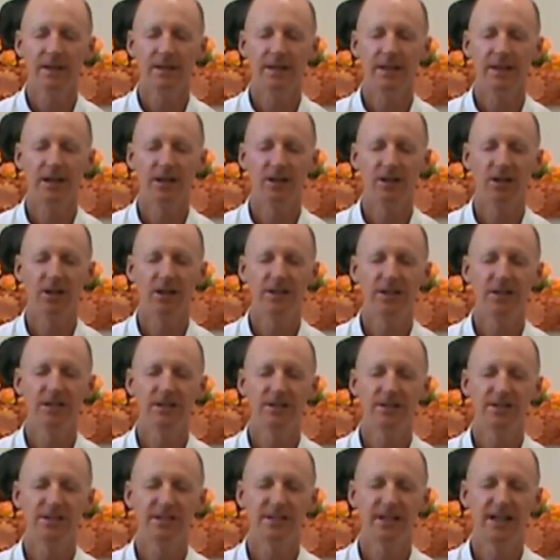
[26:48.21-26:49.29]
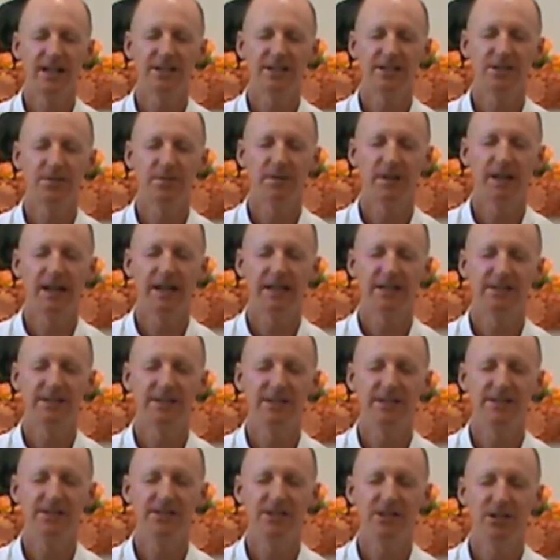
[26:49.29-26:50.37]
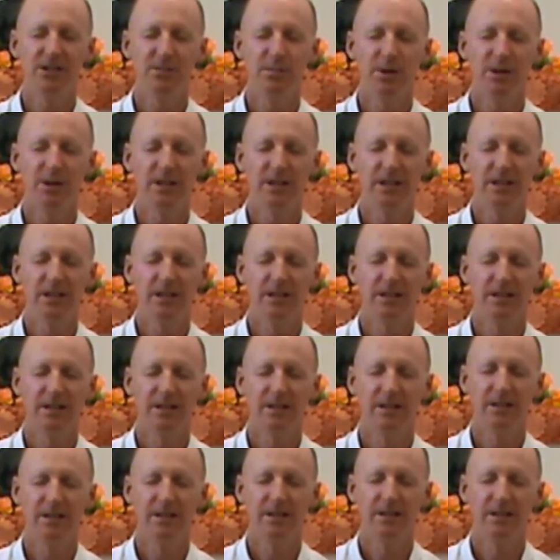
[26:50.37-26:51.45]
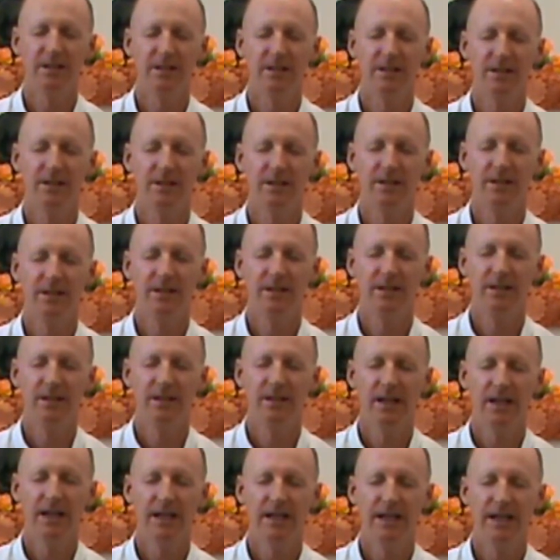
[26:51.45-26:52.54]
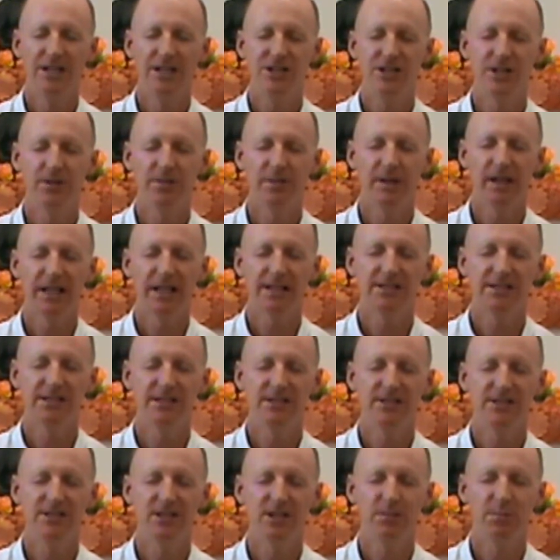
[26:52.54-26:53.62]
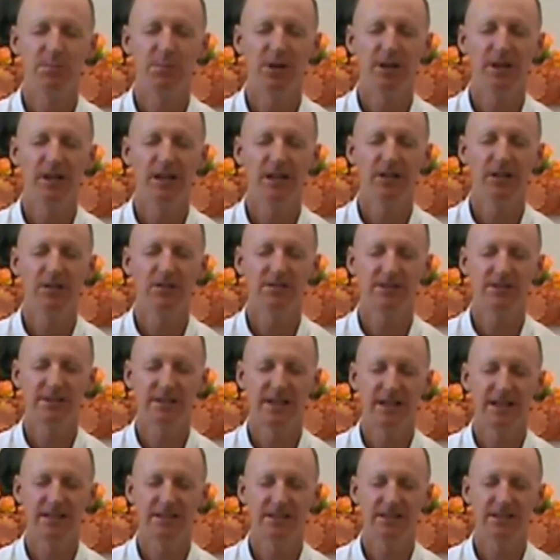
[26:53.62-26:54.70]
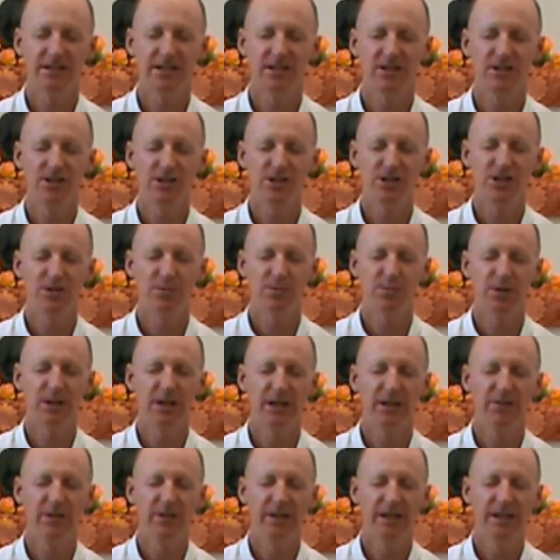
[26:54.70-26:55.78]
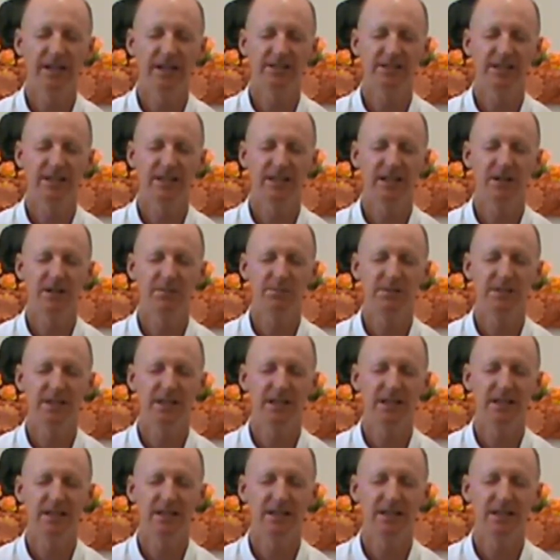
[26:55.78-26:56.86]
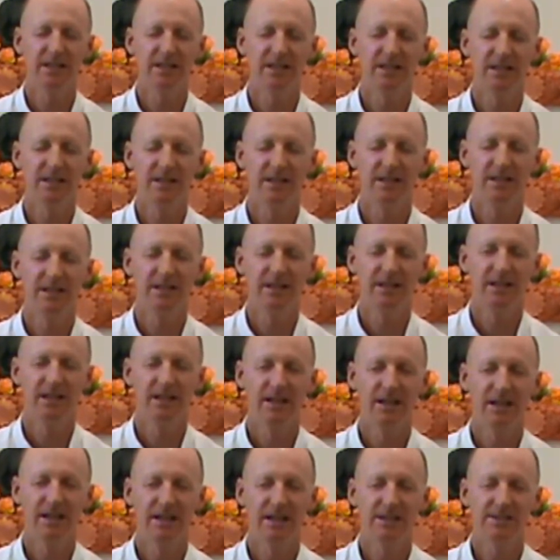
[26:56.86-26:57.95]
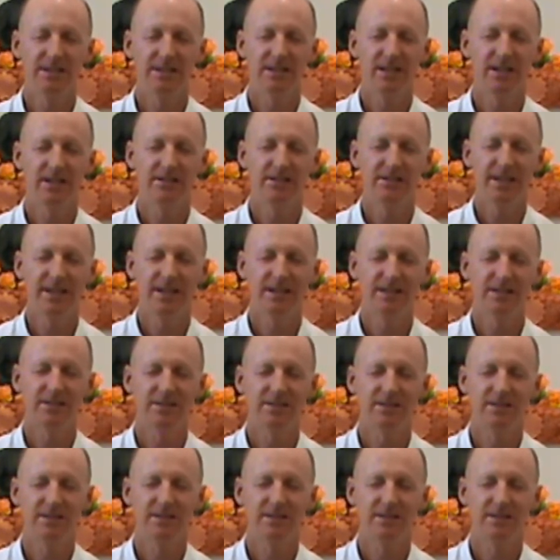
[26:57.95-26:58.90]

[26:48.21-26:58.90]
Now I'd like you to start to relax into your body. And as you relax into your body, you'll start to notice your breathing as it comes in and as it goes out.